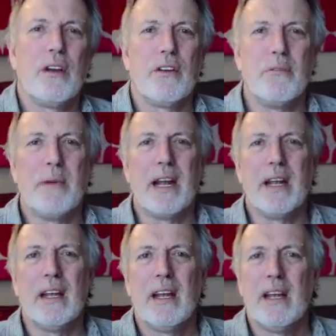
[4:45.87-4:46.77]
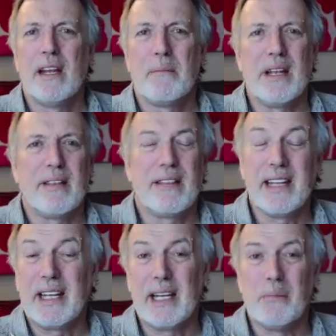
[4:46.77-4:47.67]
you may be
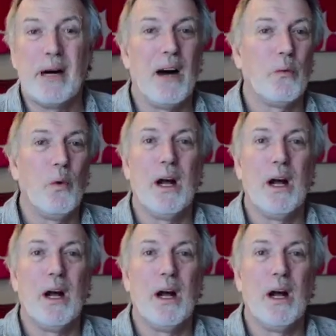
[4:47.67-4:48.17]
thinking about,